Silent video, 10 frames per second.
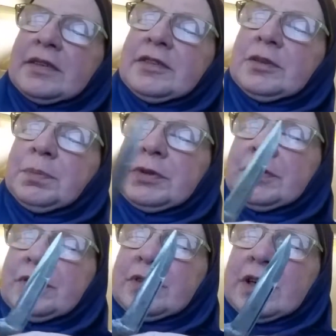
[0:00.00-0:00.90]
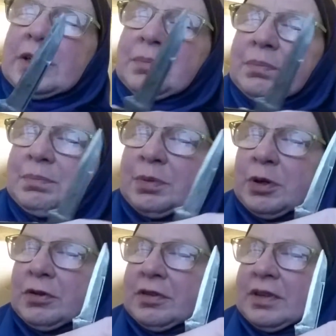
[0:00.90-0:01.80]
is super sharp.
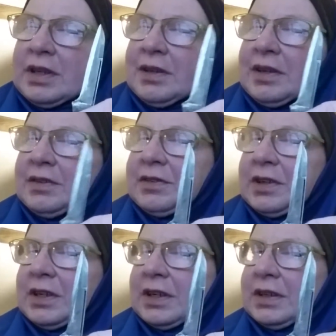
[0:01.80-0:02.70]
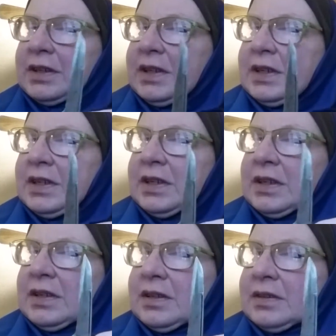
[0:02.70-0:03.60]
Both of these are.
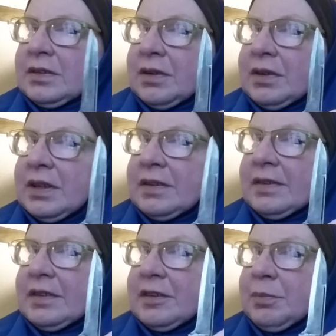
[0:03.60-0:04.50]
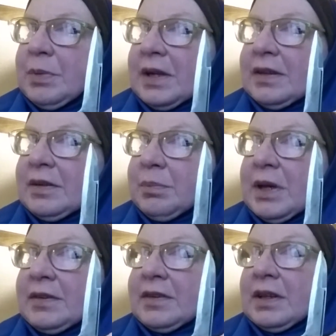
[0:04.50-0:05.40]
So this is
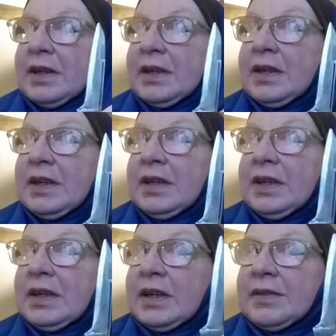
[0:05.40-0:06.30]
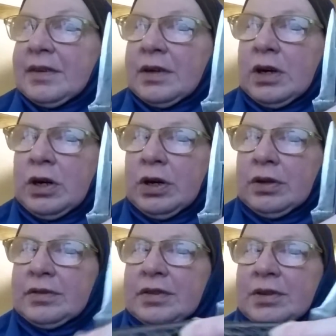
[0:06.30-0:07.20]
basically, it's an
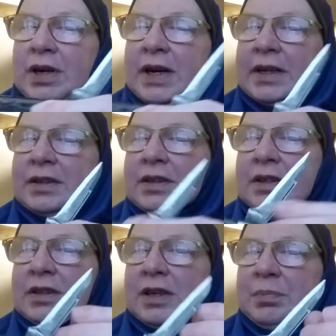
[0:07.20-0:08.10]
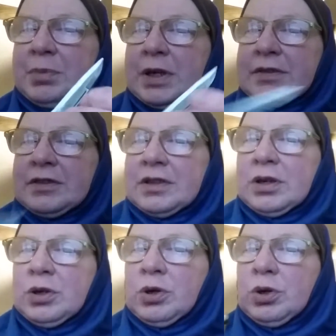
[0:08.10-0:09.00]
awl, so I could punch
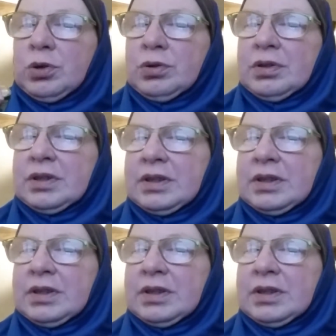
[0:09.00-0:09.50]
a hole